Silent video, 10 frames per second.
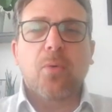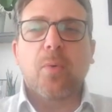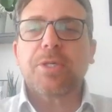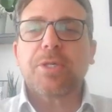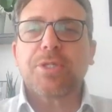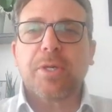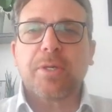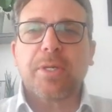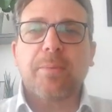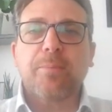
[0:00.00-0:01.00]
what I shared
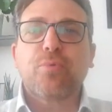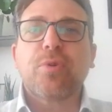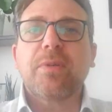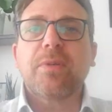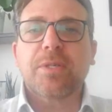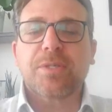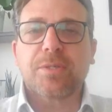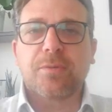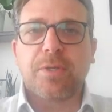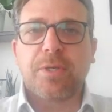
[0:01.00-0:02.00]
in previous
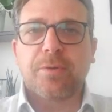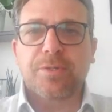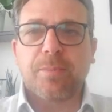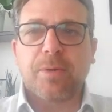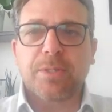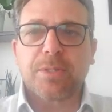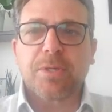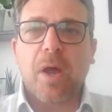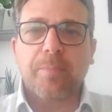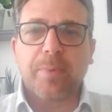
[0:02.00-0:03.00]
videos about the
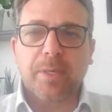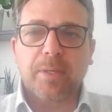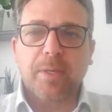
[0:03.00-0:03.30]
topic.